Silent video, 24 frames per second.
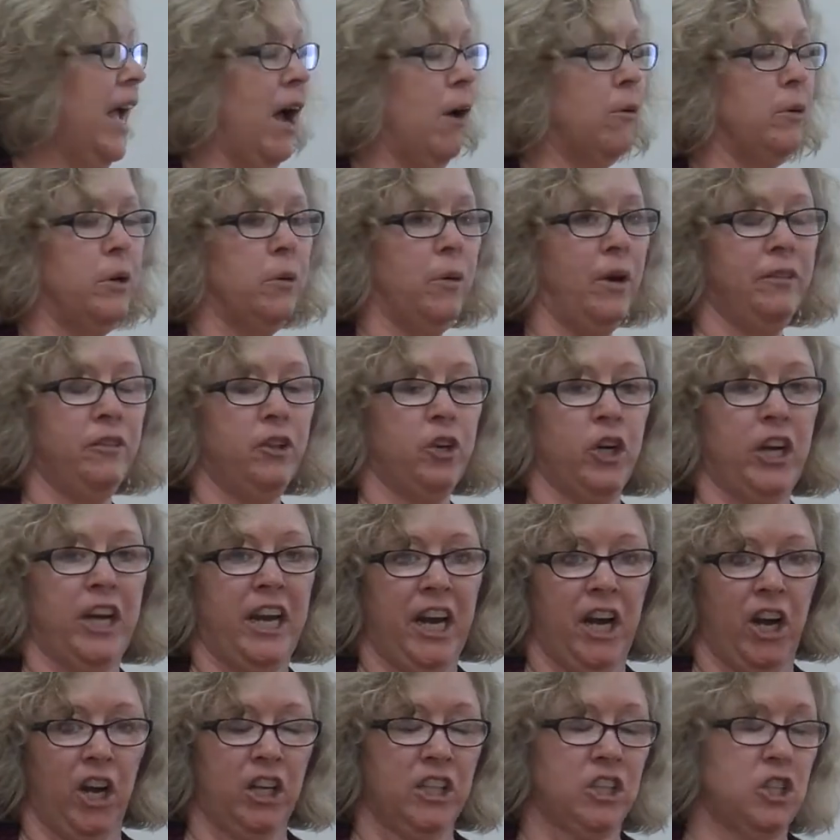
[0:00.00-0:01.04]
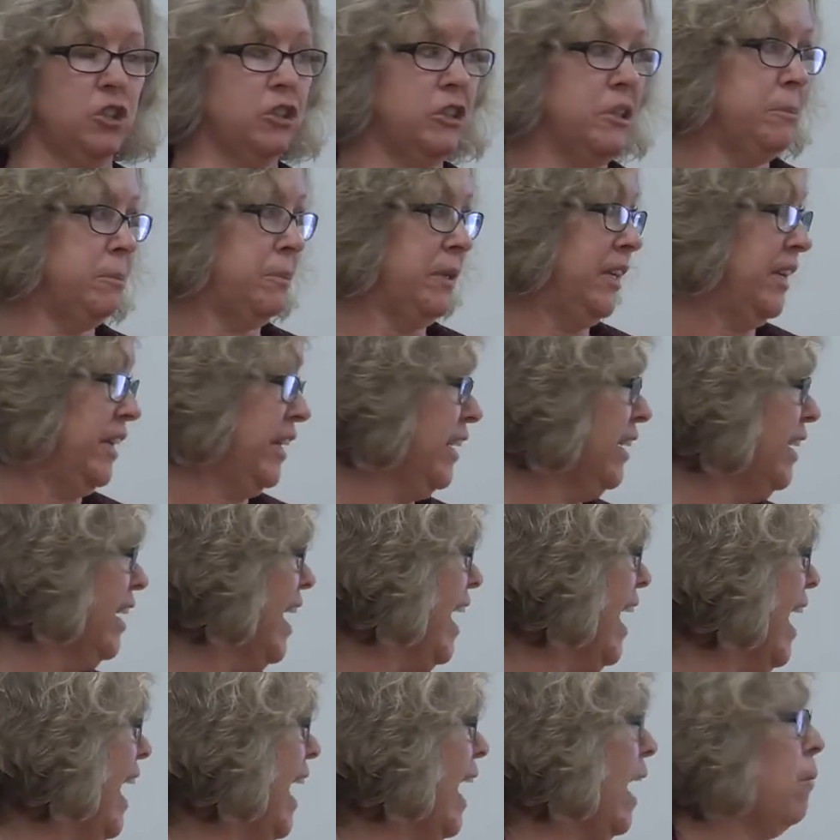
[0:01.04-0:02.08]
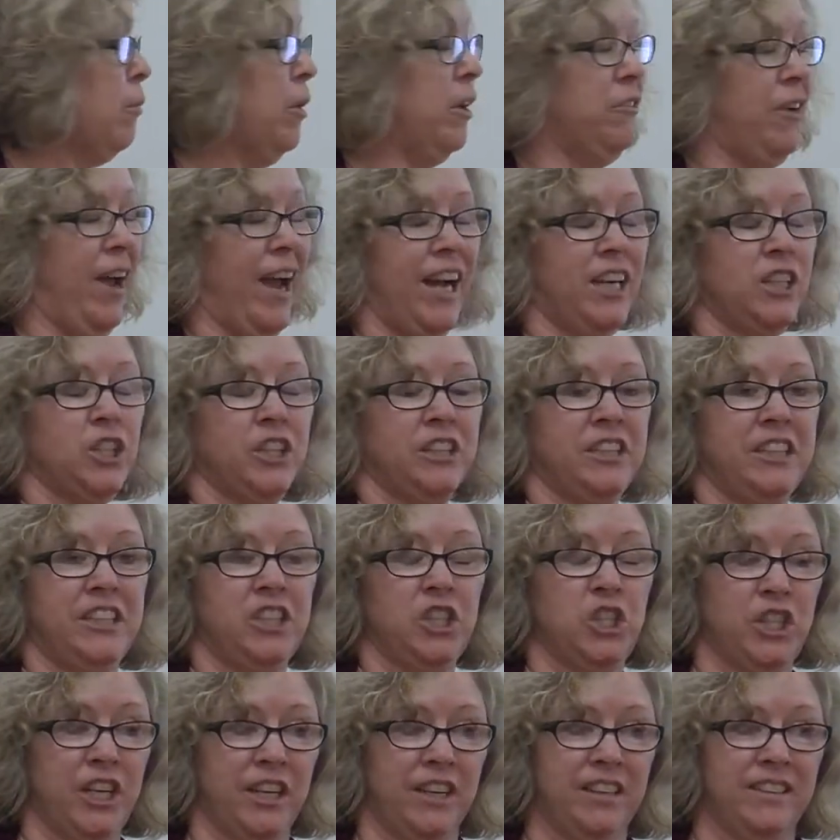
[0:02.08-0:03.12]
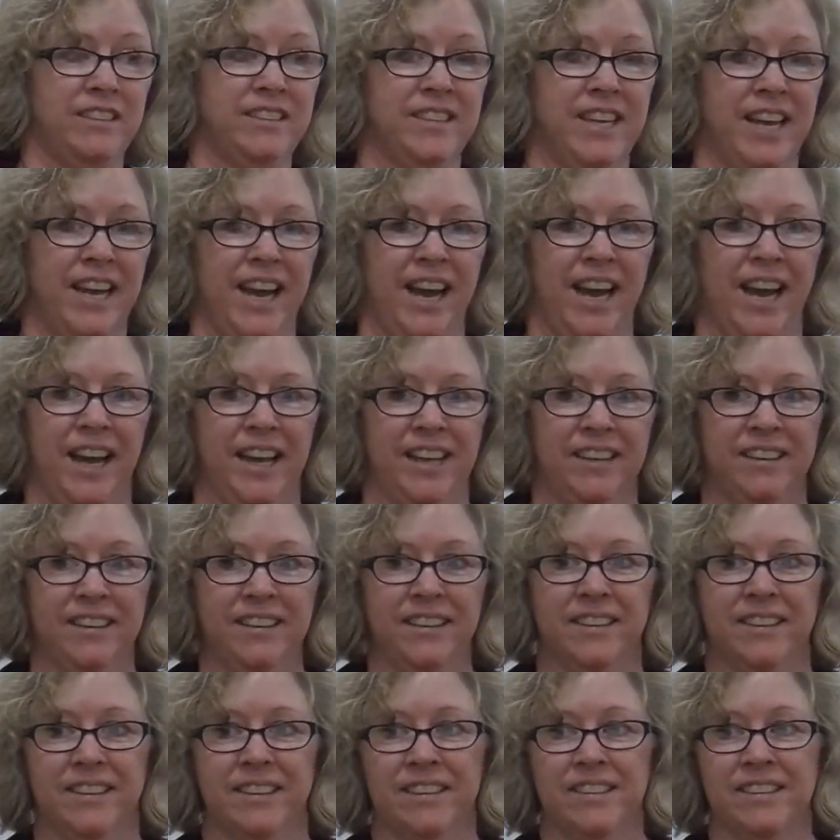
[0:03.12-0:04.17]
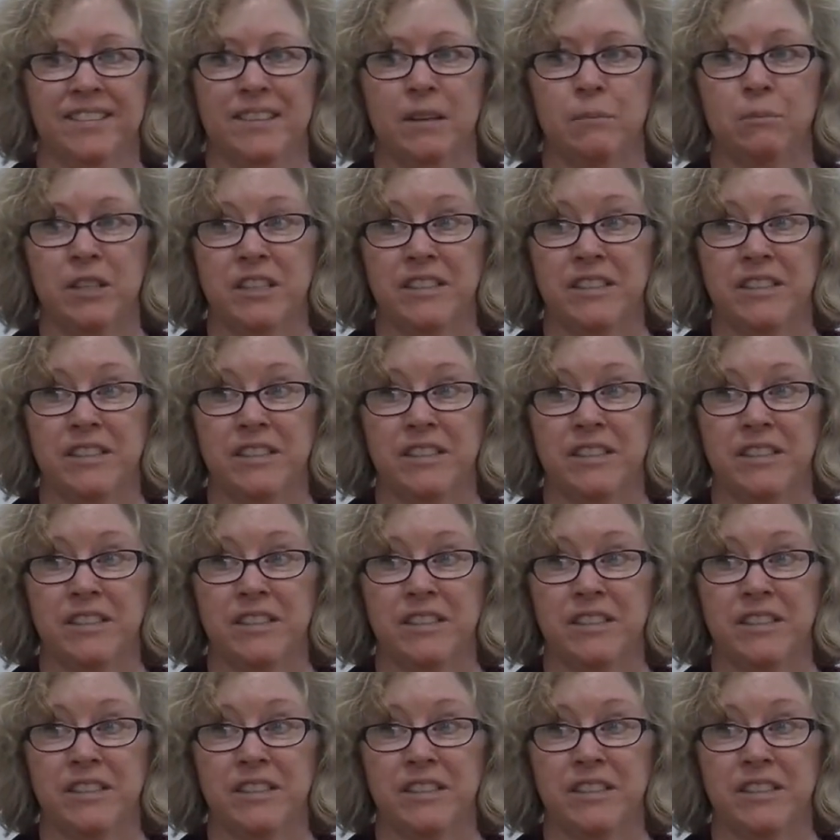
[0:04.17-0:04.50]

how we want their character to be, and we've actually just had some